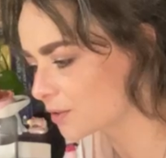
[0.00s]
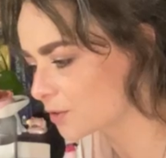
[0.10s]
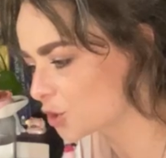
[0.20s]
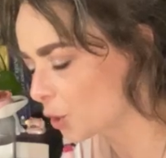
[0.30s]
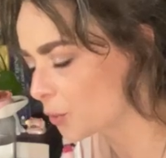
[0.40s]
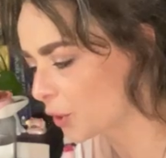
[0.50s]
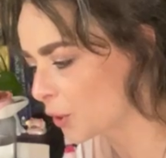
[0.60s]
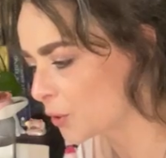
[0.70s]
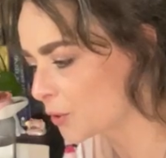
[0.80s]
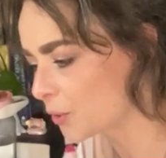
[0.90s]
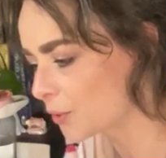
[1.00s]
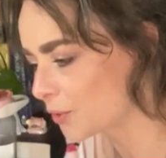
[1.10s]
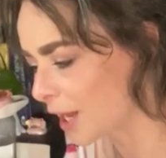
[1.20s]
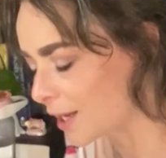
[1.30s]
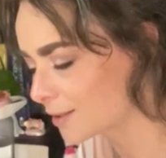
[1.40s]
show you
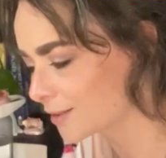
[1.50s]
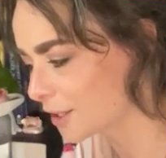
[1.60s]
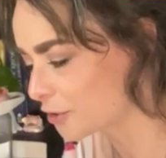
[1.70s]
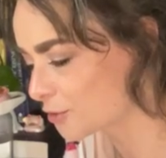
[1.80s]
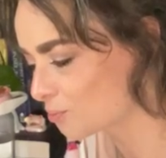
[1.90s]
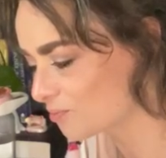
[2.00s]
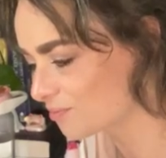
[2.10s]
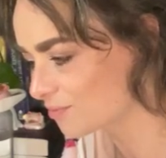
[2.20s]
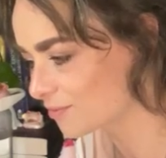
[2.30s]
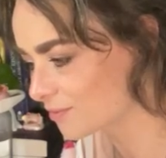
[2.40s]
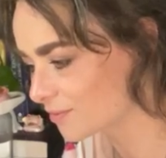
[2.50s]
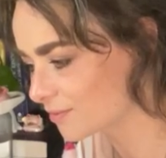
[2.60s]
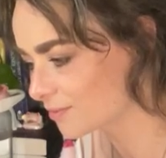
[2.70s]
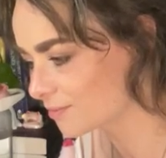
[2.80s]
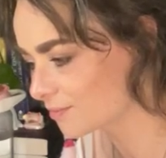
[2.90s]
that there's
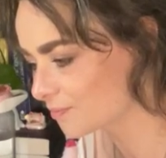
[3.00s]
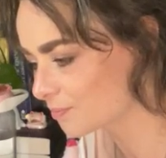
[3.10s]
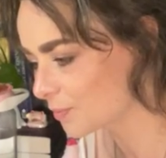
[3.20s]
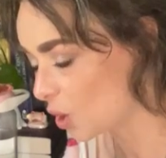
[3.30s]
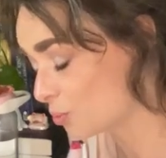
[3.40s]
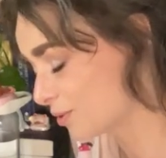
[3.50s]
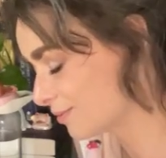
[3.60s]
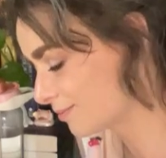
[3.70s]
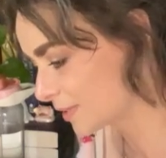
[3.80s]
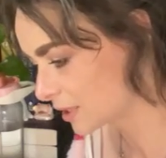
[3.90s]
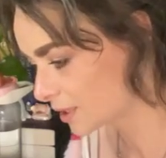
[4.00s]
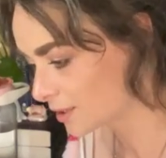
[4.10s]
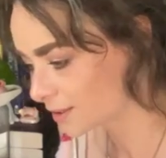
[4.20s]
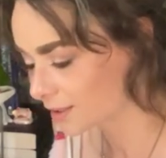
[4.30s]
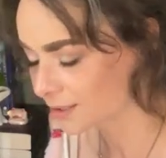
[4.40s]
hope,
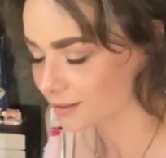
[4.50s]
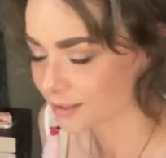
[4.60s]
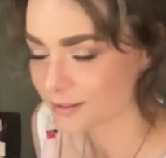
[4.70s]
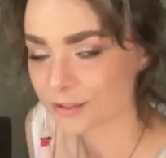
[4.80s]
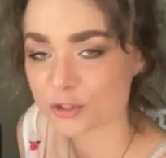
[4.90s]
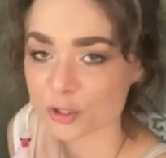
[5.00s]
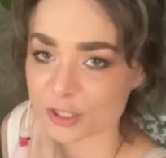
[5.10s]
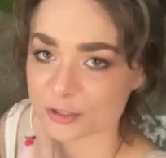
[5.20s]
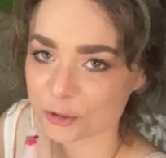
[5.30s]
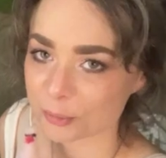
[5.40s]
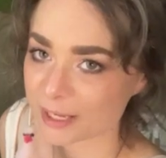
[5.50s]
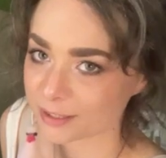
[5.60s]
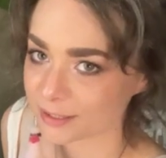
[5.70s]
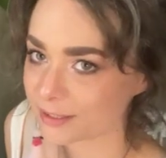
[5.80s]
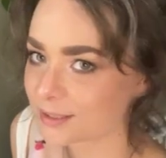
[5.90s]
that there's good in
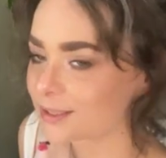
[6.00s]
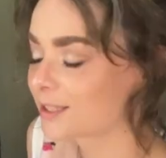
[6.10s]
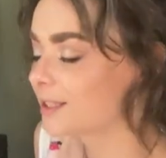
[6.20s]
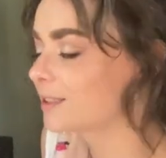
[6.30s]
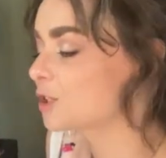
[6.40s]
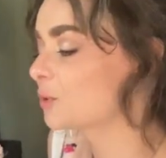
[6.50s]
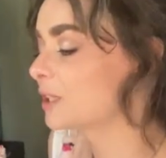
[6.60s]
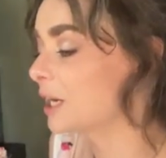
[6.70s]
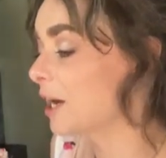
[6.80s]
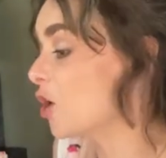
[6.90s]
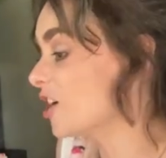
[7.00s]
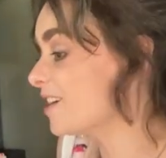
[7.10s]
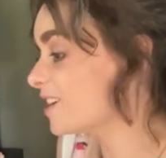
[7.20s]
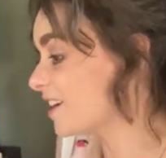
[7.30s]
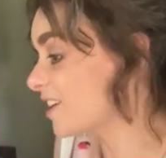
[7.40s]
humanity. That's what, or
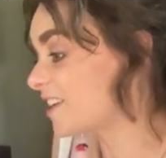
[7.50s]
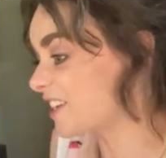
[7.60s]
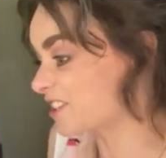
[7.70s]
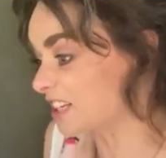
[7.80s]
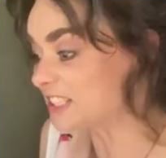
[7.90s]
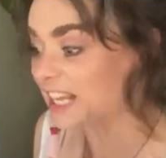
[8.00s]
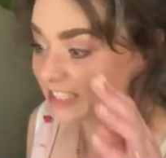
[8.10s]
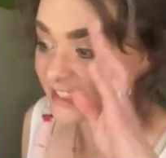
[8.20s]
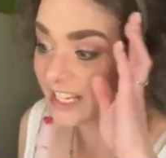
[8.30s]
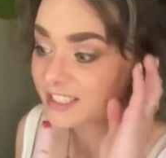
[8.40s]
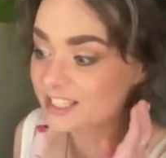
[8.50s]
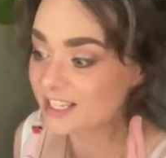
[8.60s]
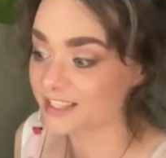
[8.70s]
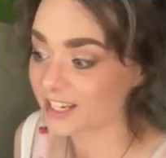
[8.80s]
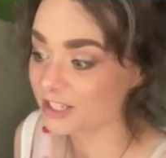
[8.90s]
unless
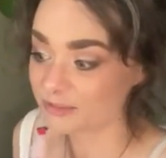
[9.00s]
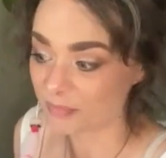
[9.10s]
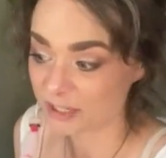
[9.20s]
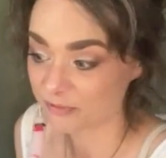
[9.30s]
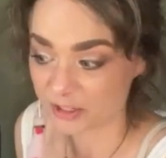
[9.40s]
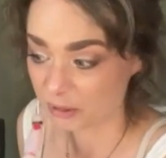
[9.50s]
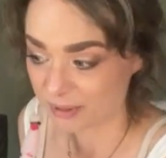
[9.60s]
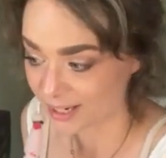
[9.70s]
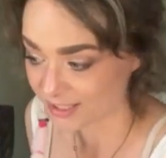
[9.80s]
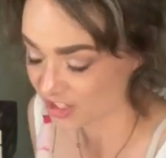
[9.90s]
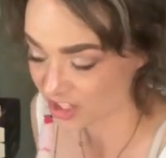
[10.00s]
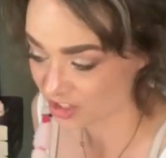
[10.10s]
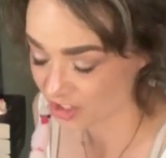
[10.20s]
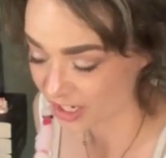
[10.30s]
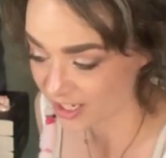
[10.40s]
that they made very bad
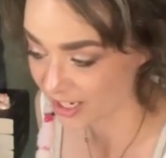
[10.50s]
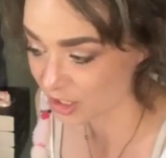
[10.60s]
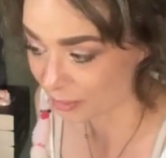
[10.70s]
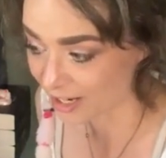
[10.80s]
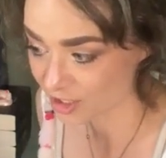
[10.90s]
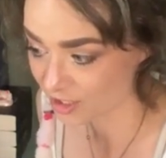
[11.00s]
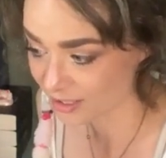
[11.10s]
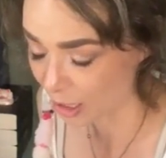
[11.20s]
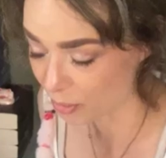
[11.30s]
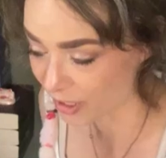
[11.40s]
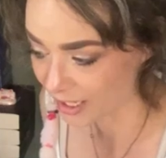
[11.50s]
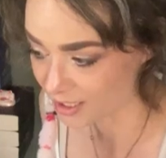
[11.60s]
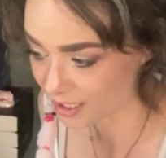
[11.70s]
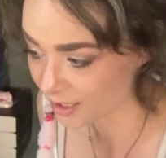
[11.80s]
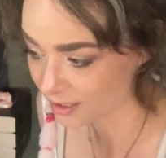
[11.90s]
decisions. I can't imagine that book
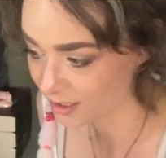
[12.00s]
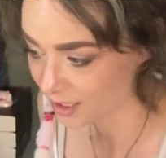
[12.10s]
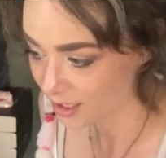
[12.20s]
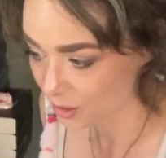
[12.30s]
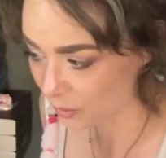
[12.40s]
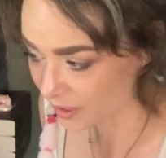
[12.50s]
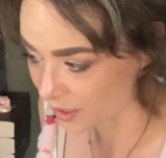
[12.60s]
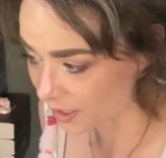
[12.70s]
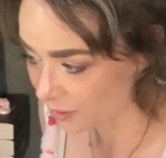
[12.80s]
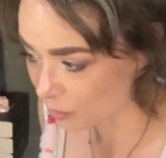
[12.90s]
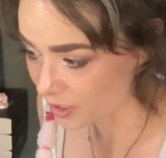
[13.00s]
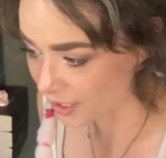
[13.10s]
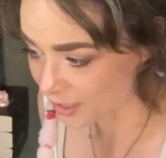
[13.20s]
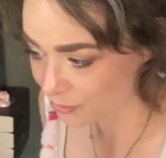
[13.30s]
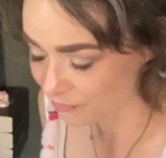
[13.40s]
ending with
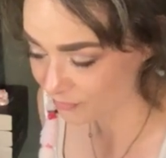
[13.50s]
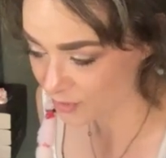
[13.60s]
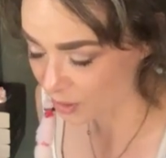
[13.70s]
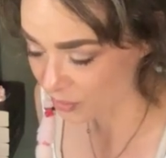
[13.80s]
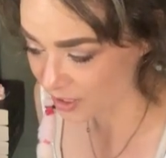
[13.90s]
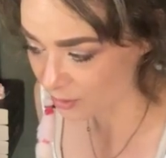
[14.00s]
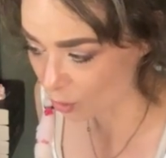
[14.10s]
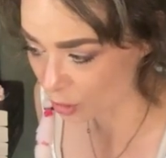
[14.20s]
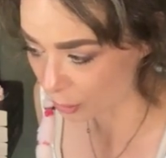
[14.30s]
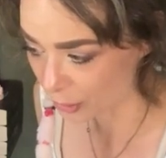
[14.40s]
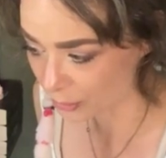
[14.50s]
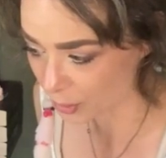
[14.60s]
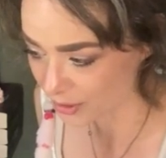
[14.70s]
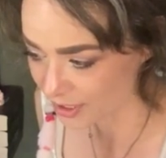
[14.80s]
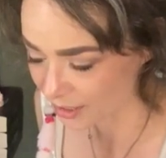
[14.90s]
a something horrible,
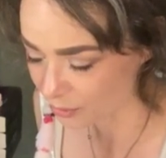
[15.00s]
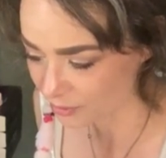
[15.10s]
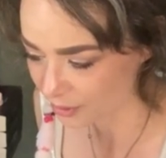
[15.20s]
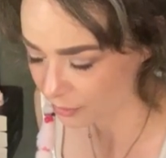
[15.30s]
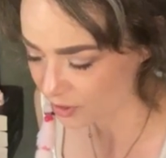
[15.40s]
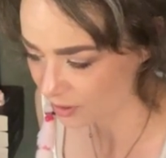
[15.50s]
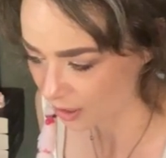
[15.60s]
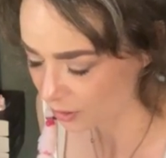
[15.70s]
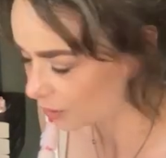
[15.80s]
because that would just not